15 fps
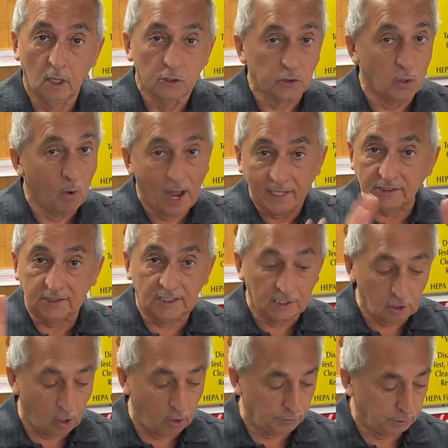So I
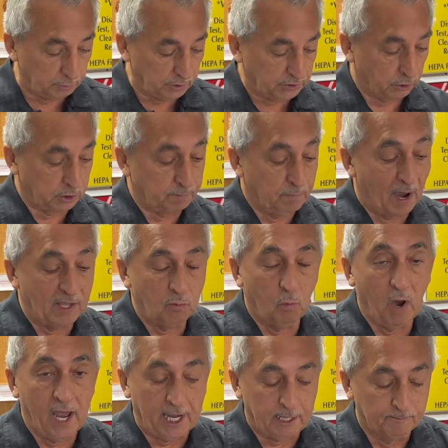did all the research. By the
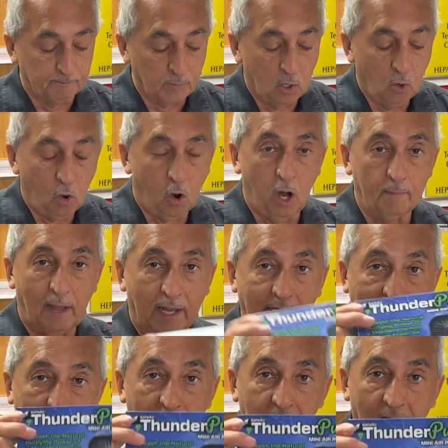way, on my
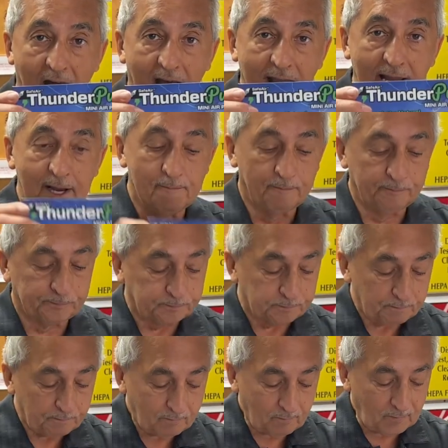little guy,
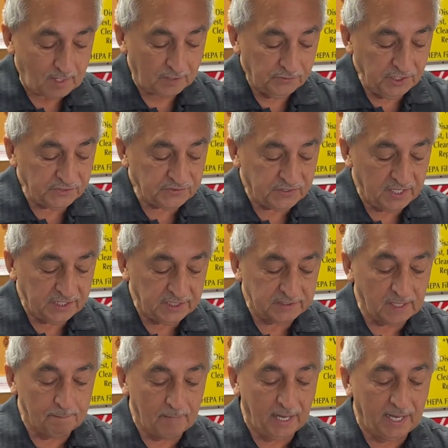this thing is
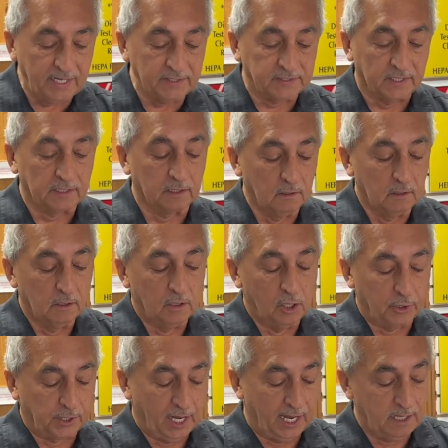amazing,
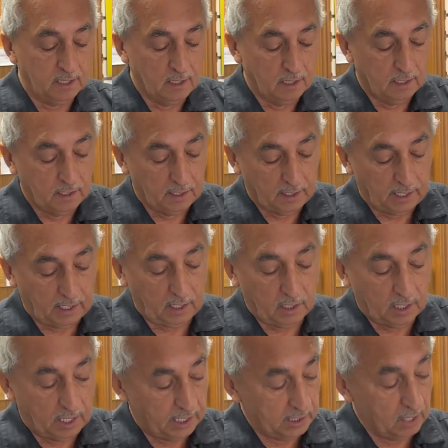okay?
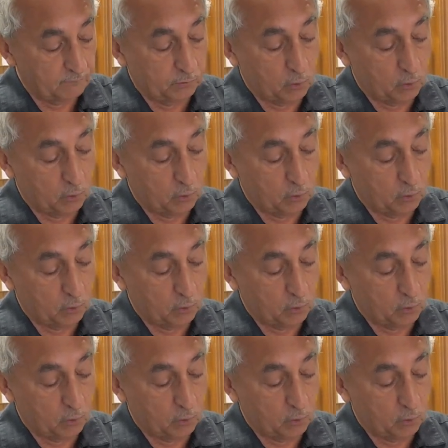And of